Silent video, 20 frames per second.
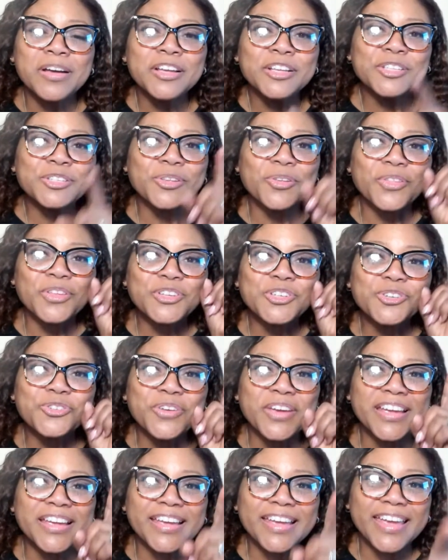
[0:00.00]
so that you
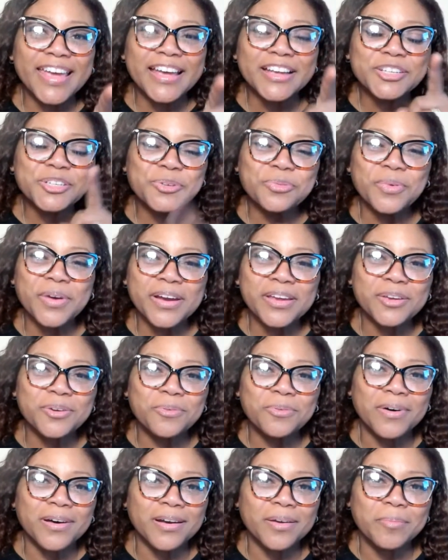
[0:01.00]
can get to where you
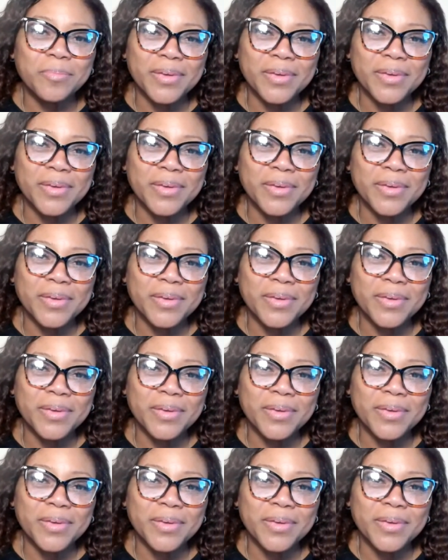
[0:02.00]
want to